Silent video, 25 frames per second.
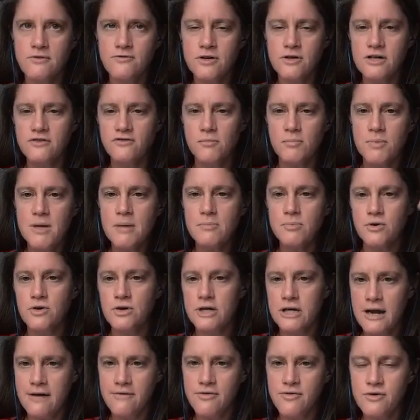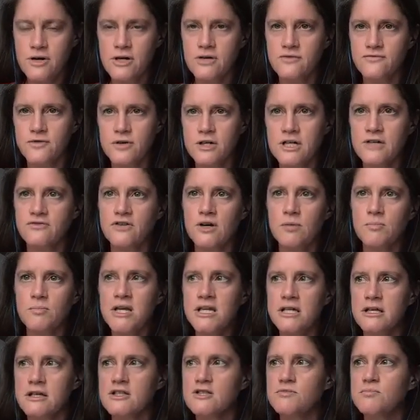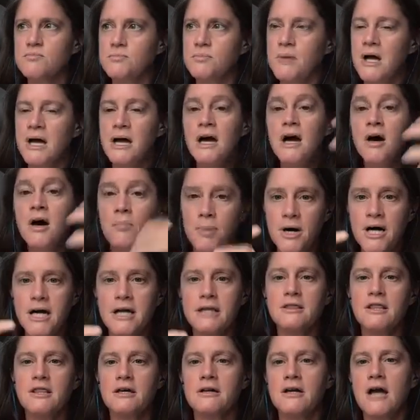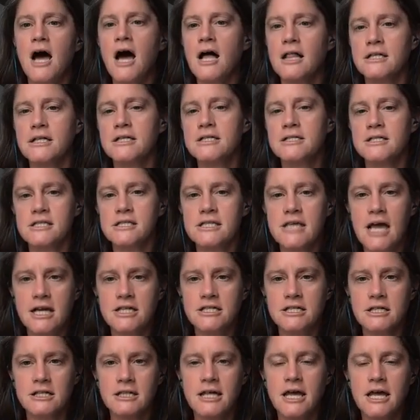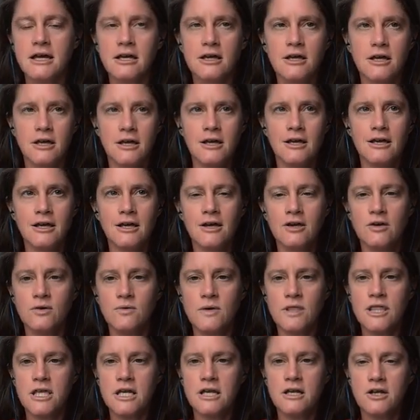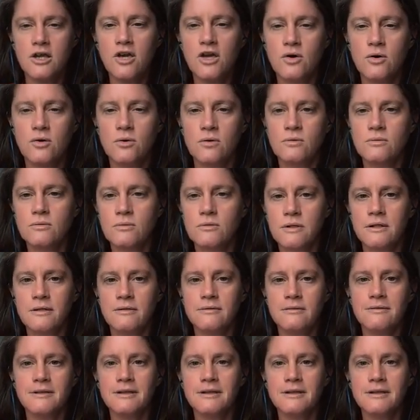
3 or 4 different people, you're gonna have 3 or 4 different opinions. But the knowledge is actually like within you.